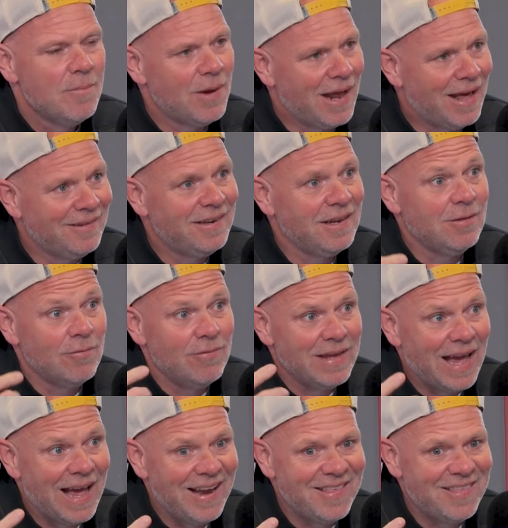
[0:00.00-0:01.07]
But actually, the
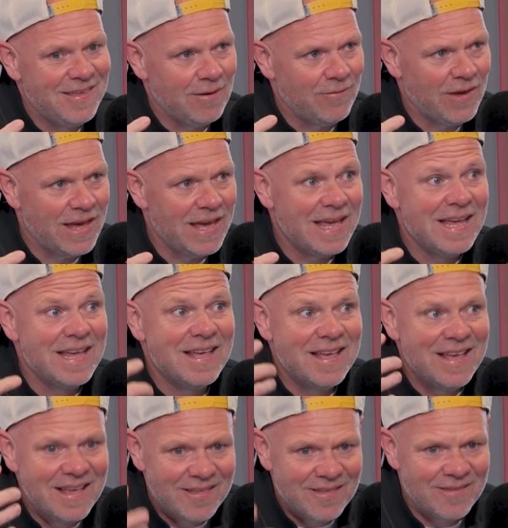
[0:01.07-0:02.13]
reality of it
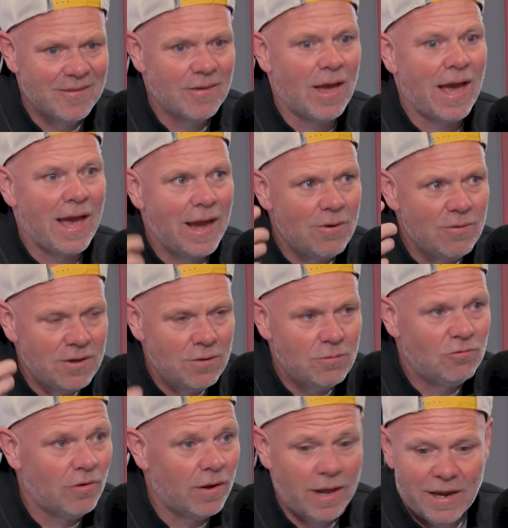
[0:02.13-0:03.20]
is, how do
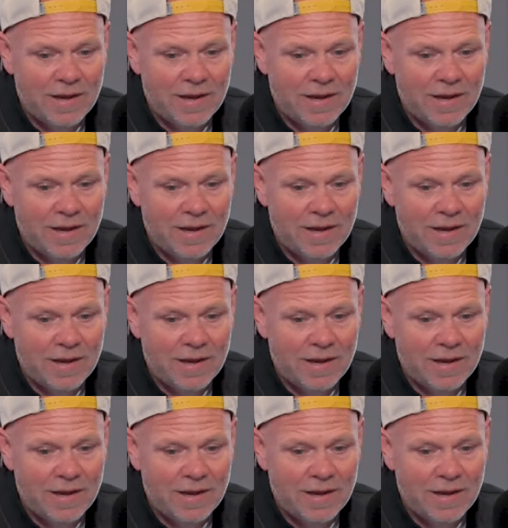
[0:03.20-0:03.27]
you dry?